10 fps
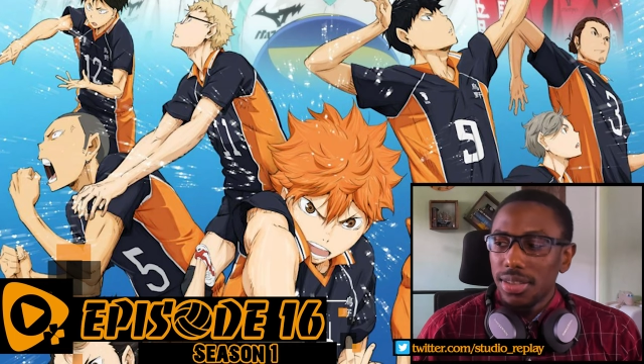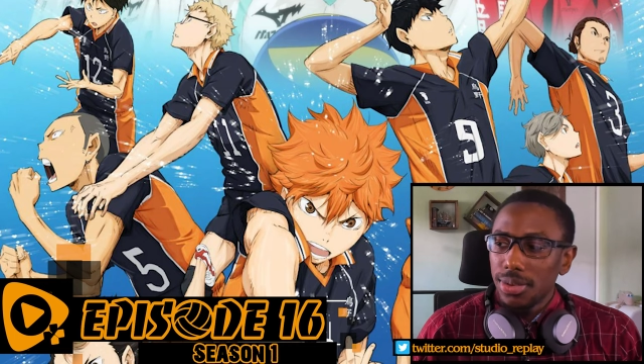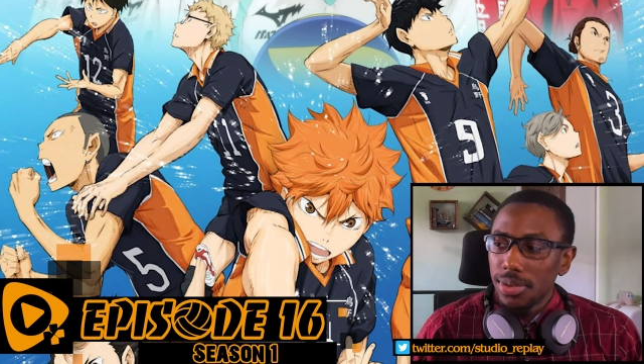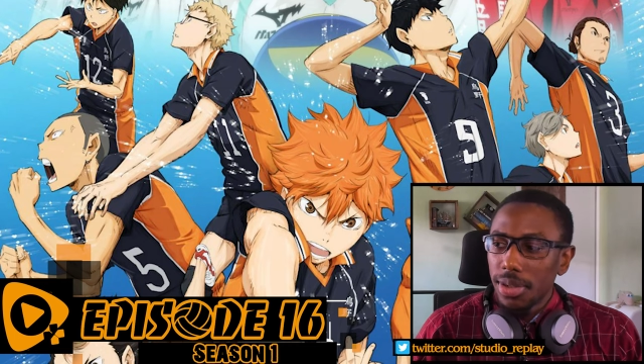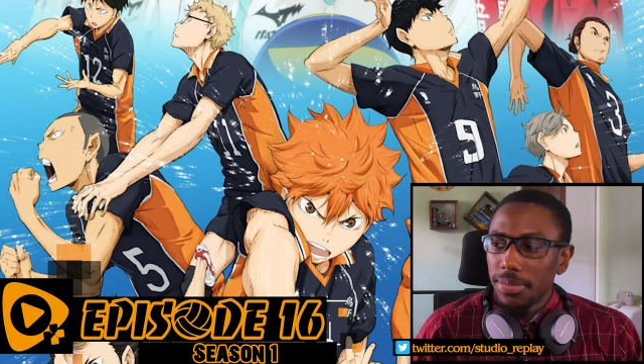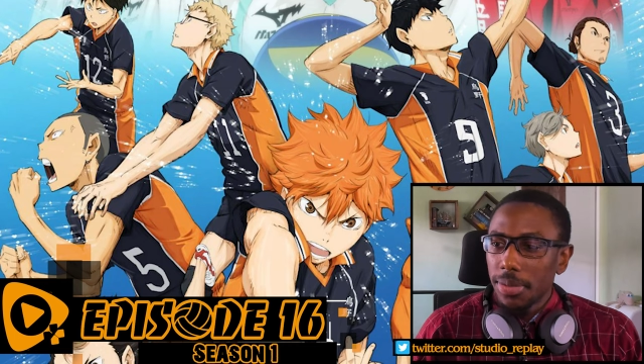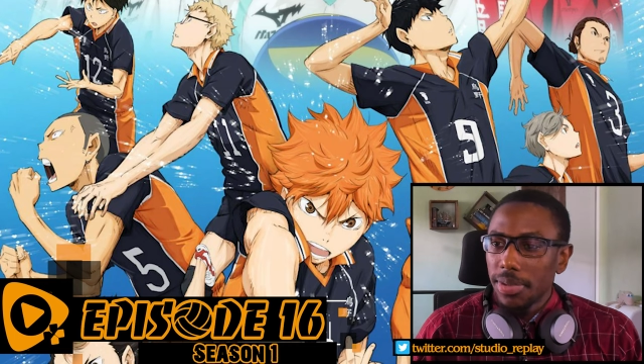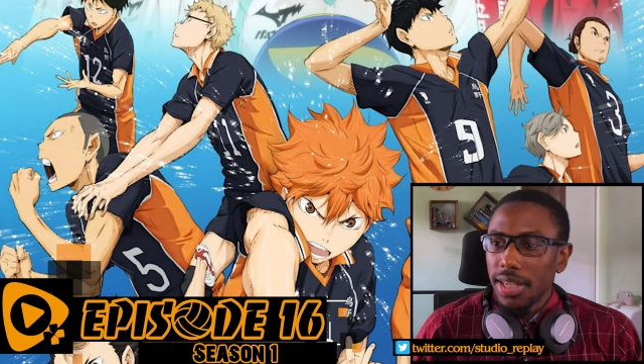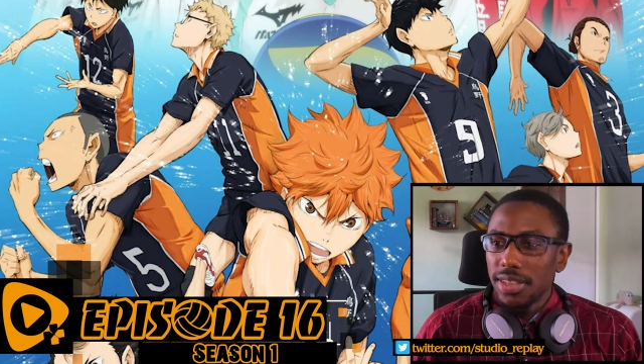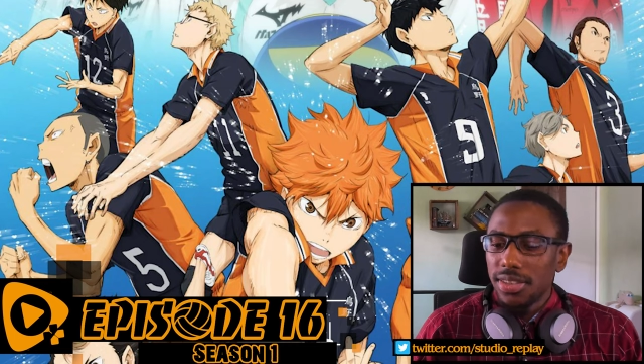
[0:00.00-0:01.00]
So
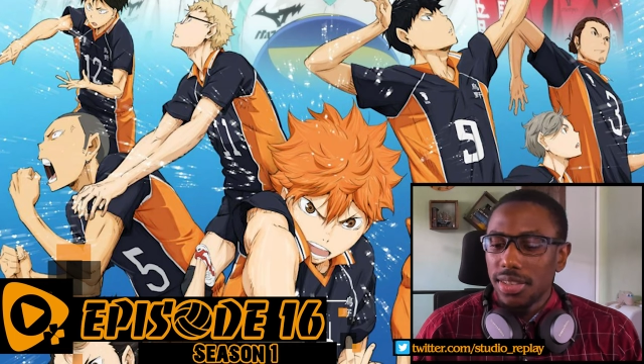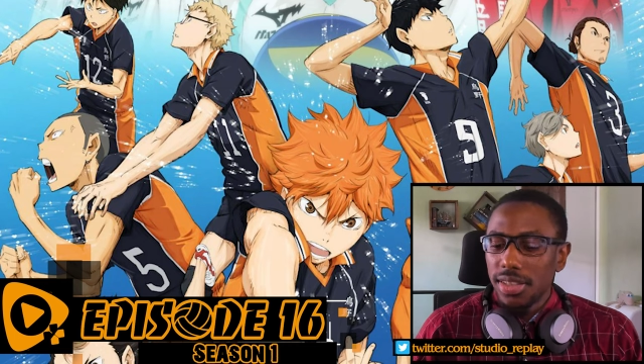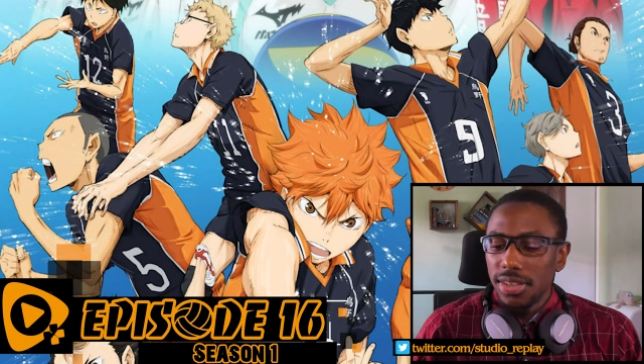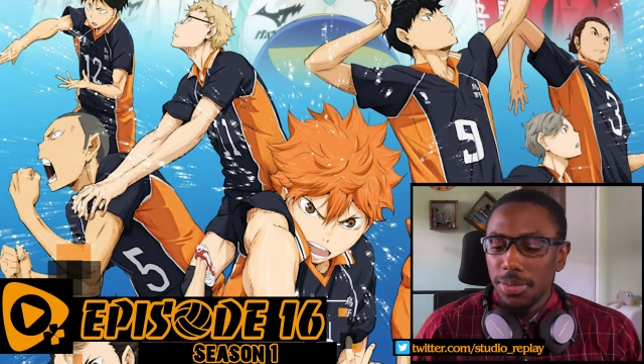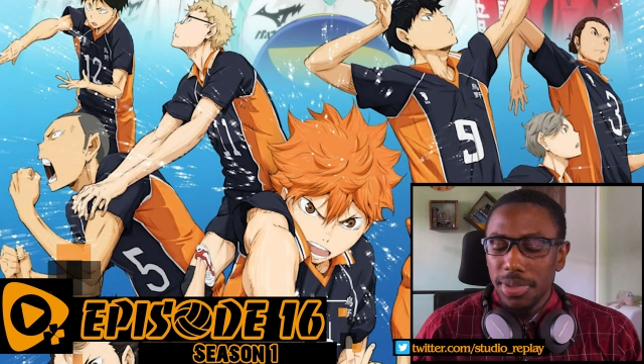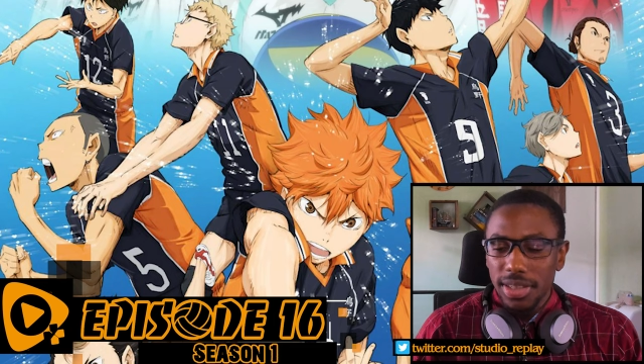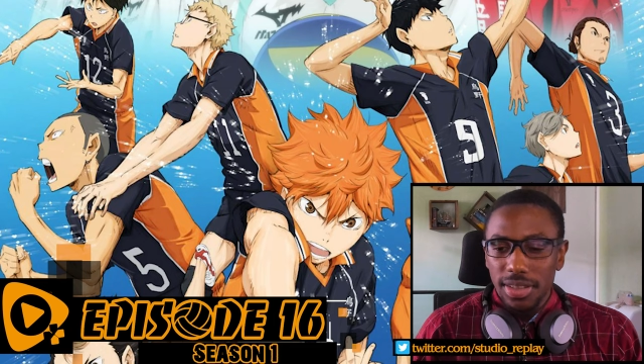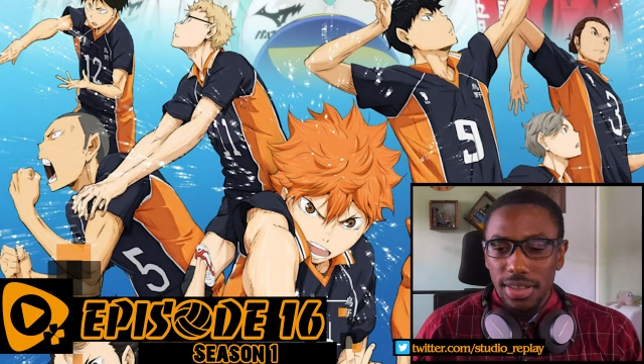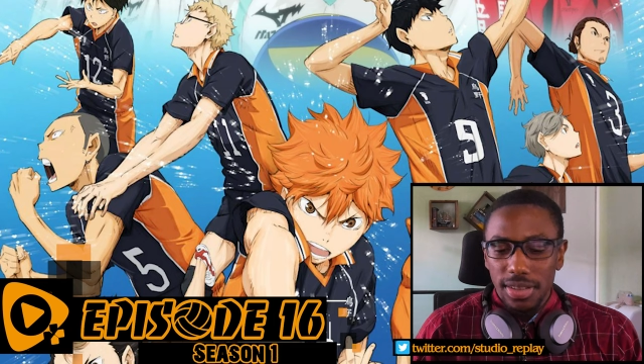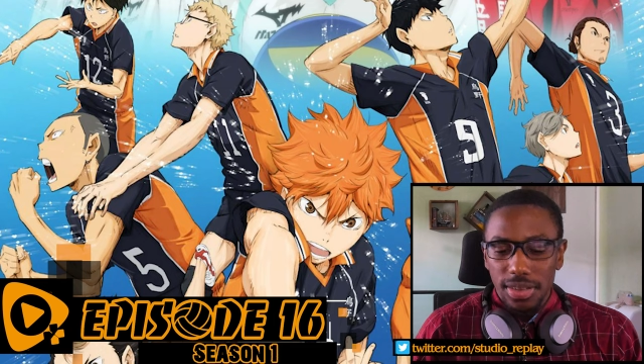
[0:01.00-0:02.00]
I'm glad you see he
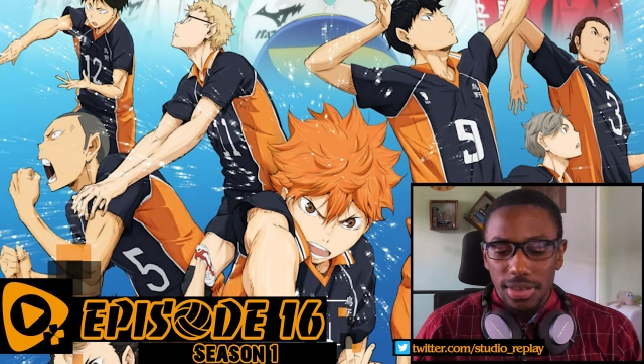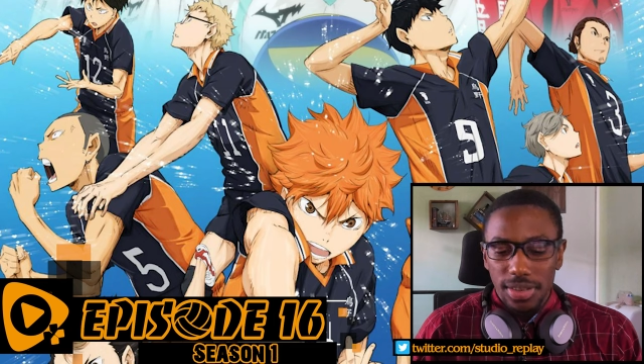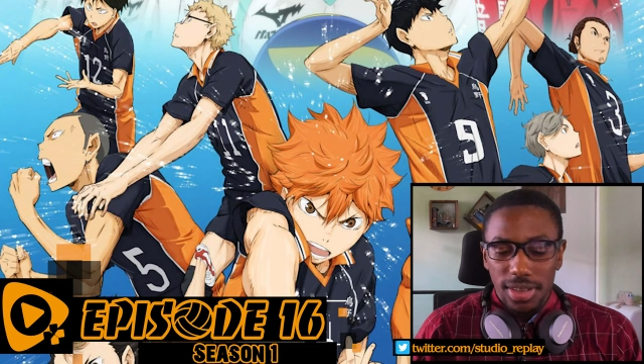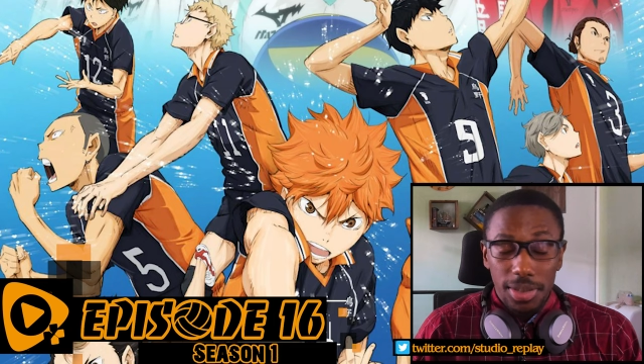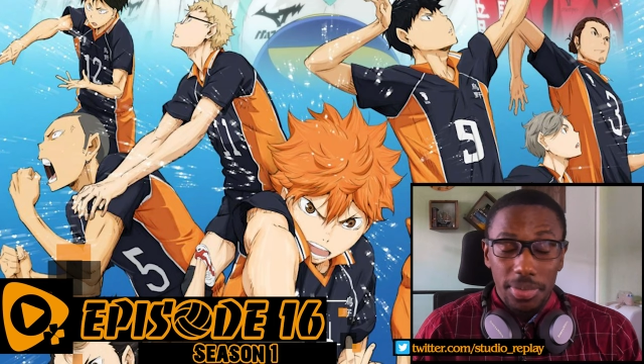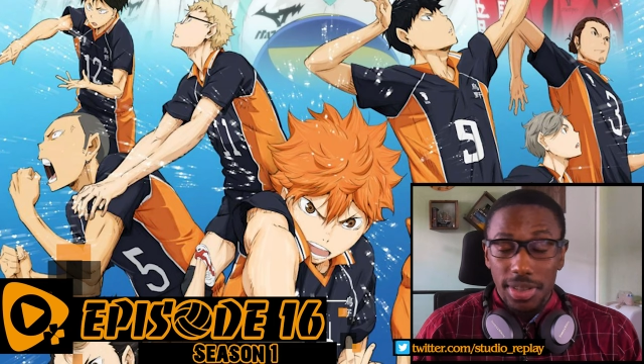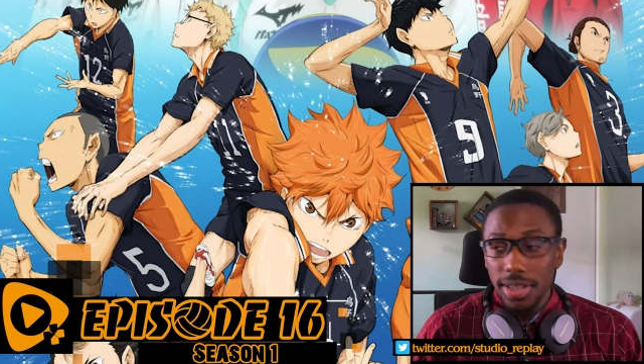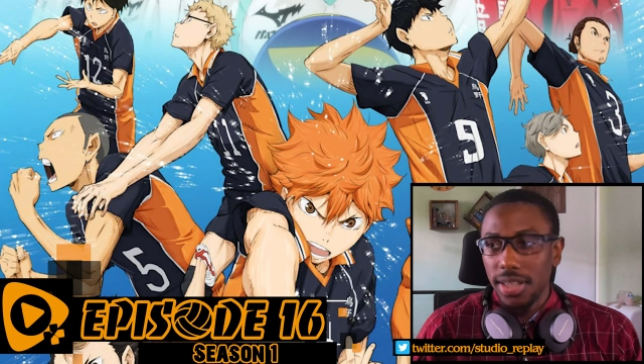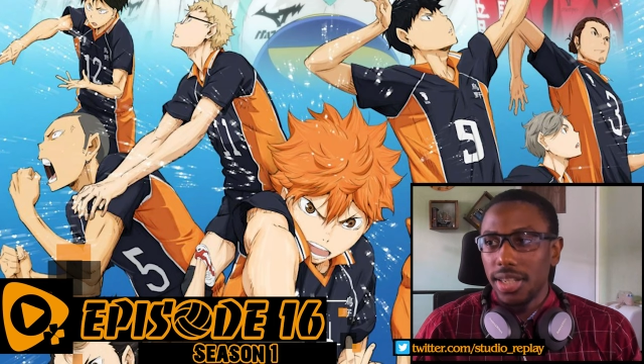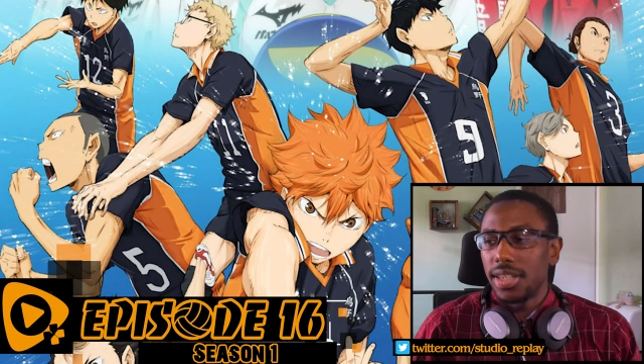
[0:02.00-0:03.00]
objected to his team
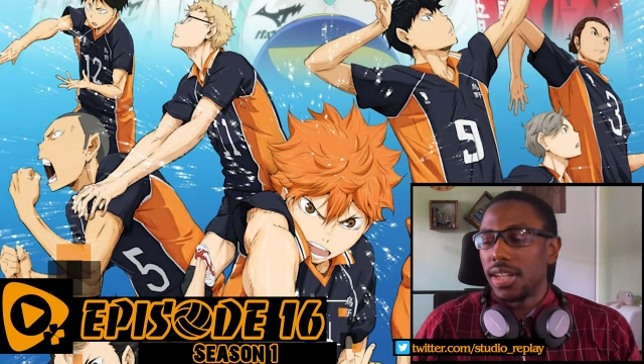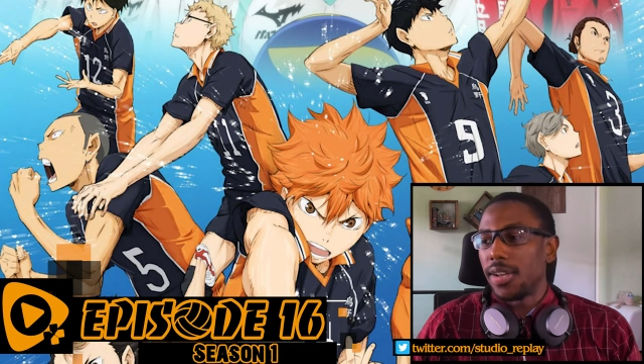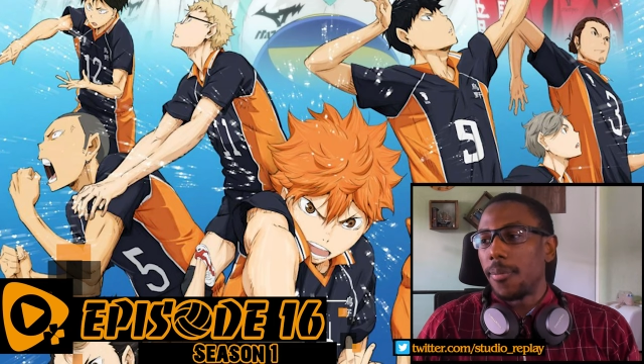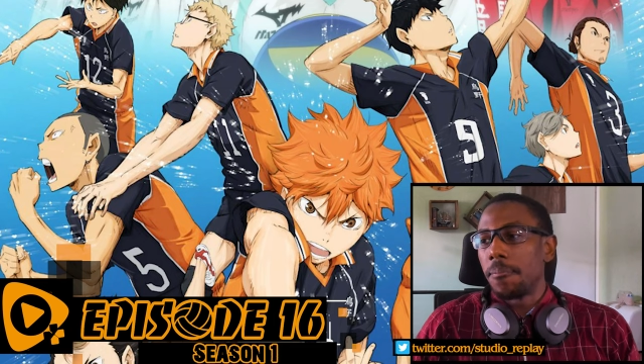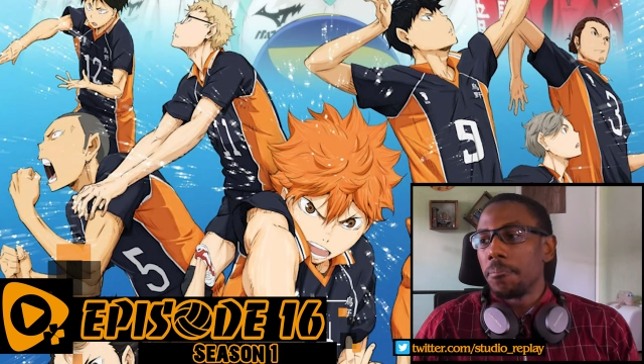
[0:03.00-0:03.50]
saying that.